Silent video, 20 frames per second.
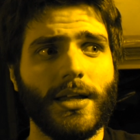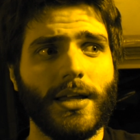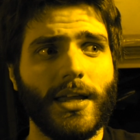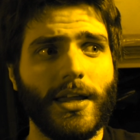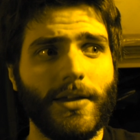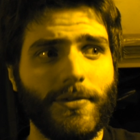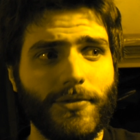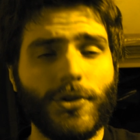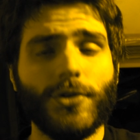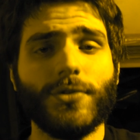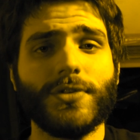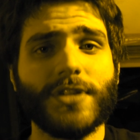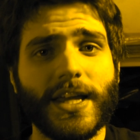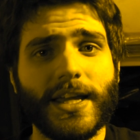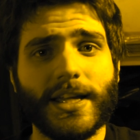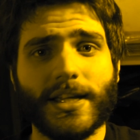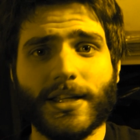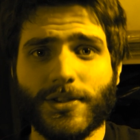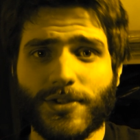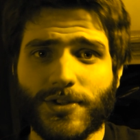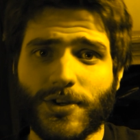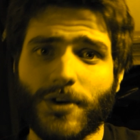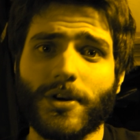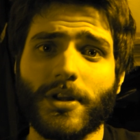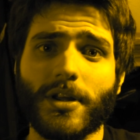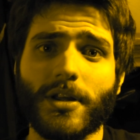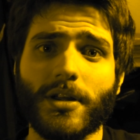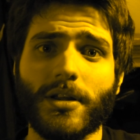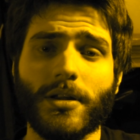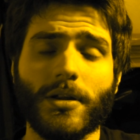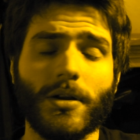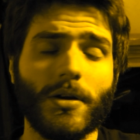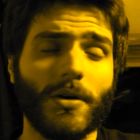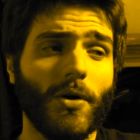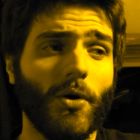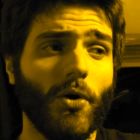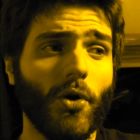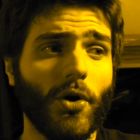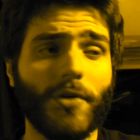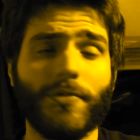if you take Concerta
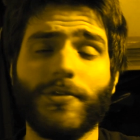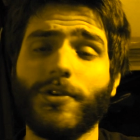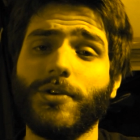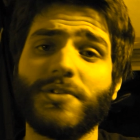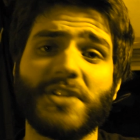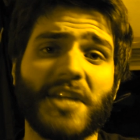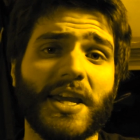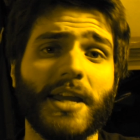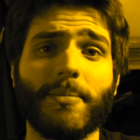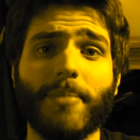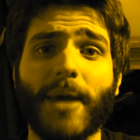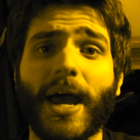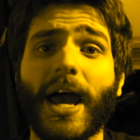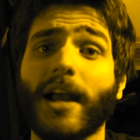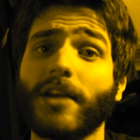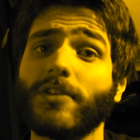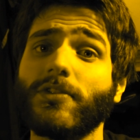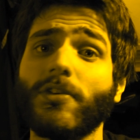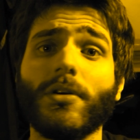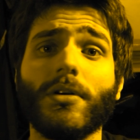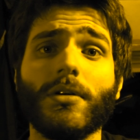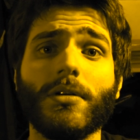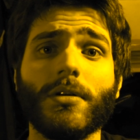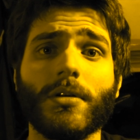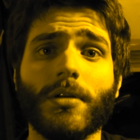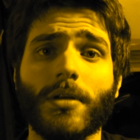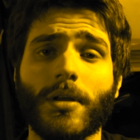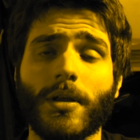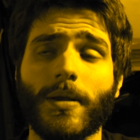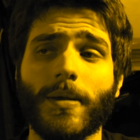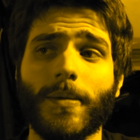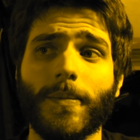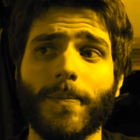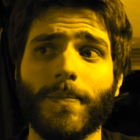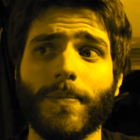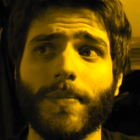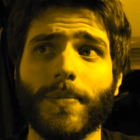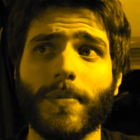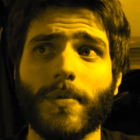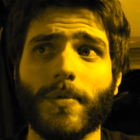or if you take Paxil,
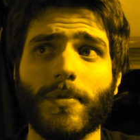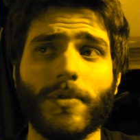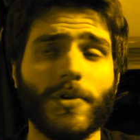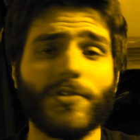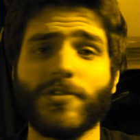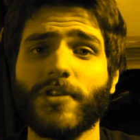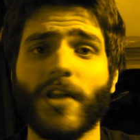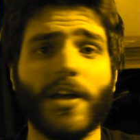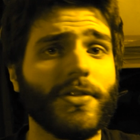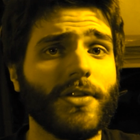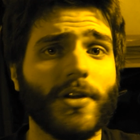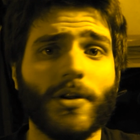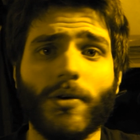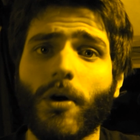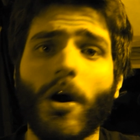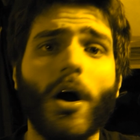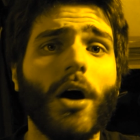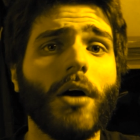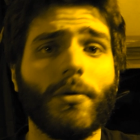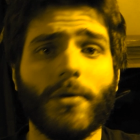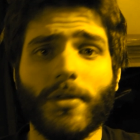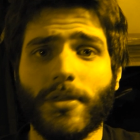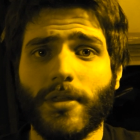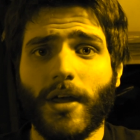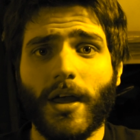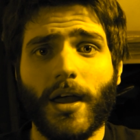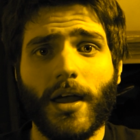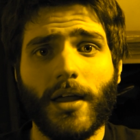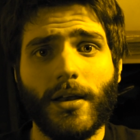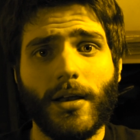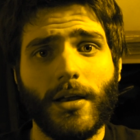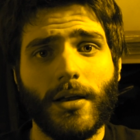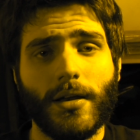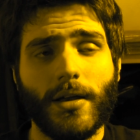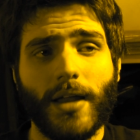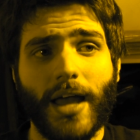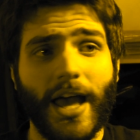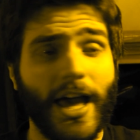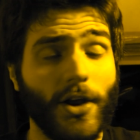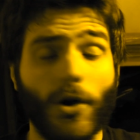there's nothing wrong with that
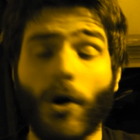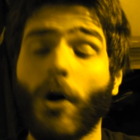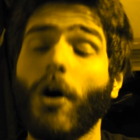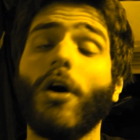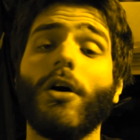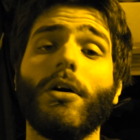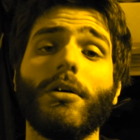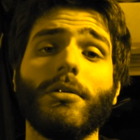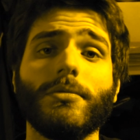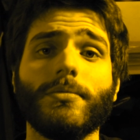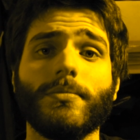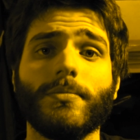at all.